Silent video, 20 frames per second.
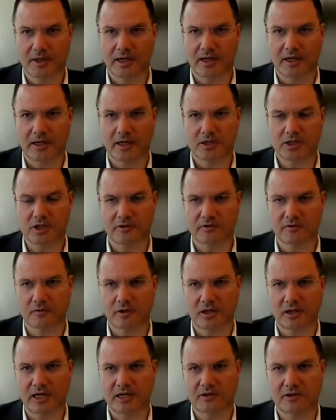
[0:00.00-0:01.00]
I
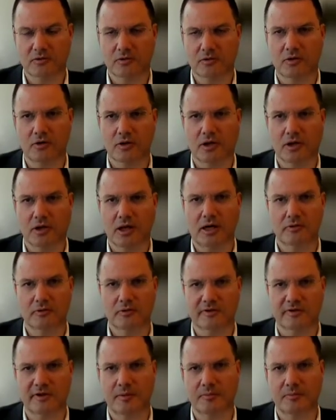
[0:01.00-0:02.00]
just would like to call
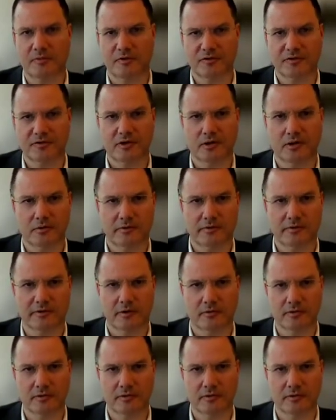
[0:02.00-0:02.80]
out some of those.